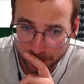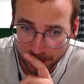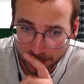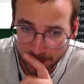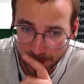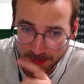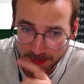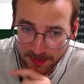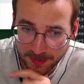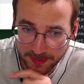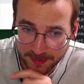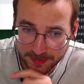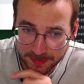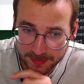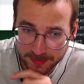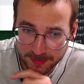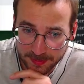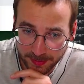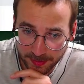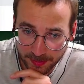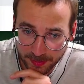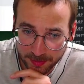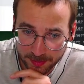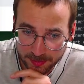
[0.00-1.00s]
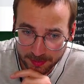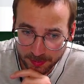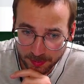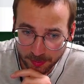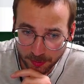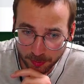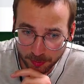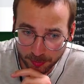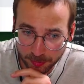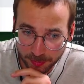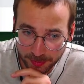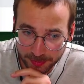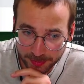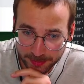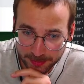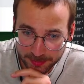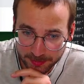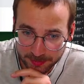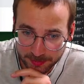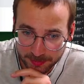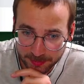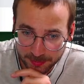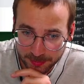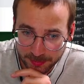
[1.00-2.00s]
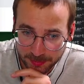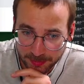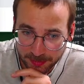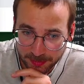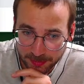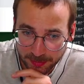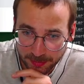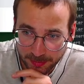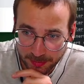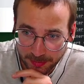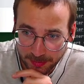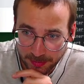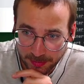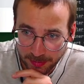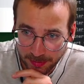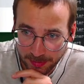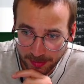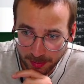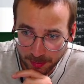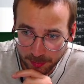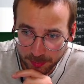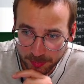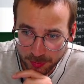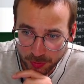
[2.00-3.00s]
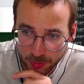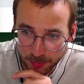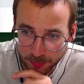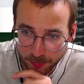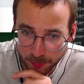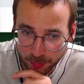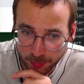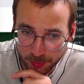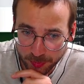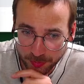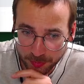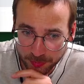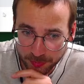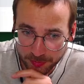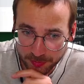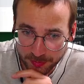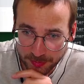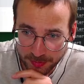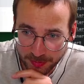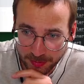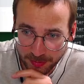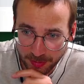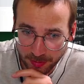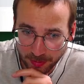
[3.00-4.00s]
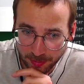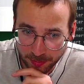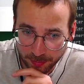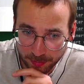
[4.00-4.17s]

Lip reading: 10 seconds, all right. And now it should produce the other